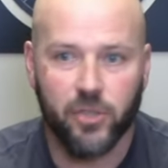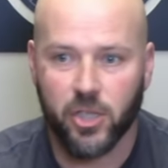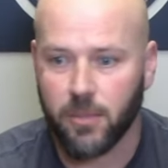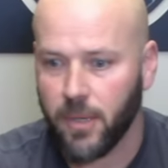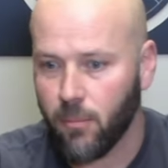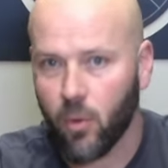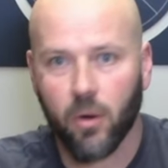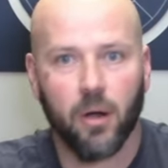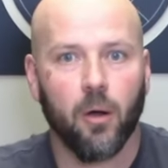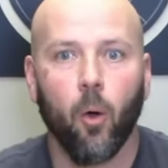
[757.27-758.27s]
just to be
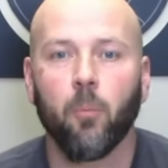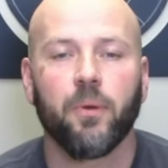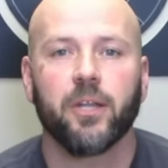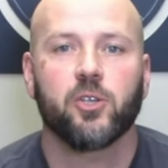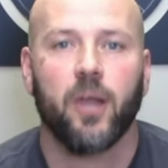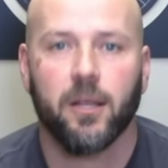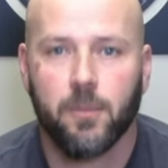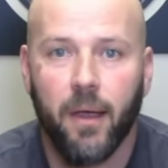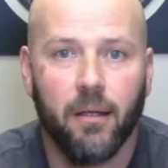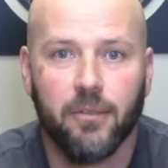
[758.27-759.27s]
more open and
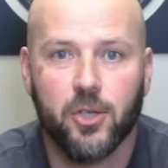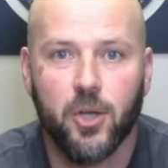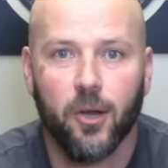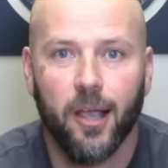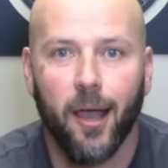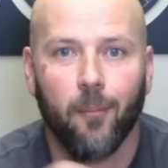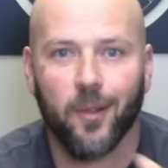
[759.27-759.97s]
transparent this year to come,